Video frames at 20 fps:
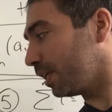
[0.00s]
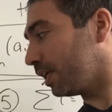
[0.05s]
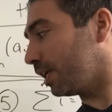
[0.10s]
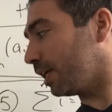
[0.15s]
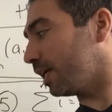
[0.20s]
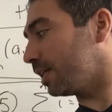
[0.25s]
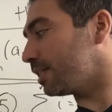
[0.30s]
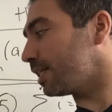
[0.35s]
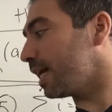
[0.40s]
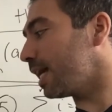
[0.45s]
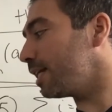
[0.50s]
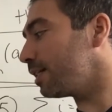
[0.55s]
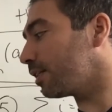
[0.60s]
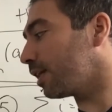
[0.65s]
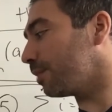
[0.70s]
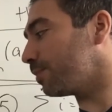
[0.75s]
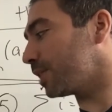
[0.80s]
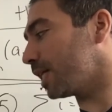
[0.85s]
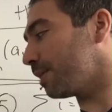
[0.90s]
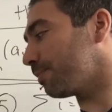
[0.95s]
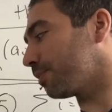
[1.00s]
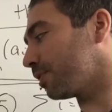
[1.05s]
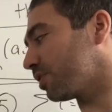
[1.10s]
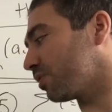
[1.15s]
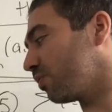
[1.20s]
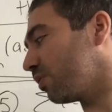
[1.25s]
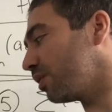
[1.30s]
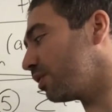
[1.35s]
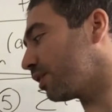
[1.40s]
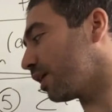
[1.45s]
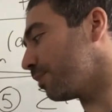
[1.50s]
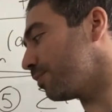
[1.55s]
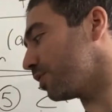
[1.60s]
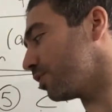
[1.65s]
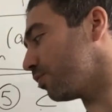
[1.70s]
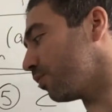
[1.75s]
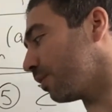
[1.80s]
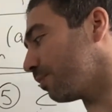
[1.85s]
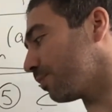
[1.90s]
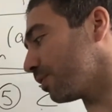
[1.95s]
It's n times n plus 1 times
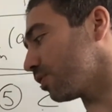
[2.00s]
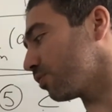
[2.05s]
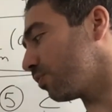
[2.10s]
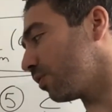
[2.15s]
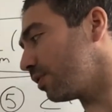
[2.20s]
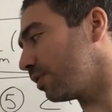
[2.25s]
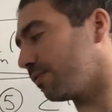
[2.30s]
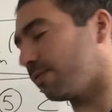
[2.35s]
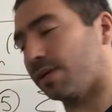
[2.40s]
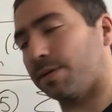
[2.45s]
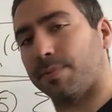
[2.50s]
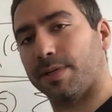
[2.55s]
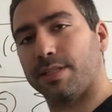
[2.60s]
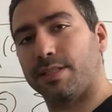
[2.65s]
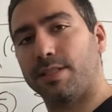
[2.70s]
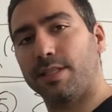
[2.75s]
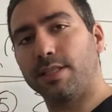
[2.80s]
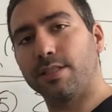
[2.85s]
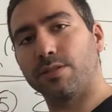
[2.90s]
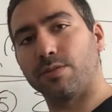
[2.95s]
2n plus 1 divided by 6,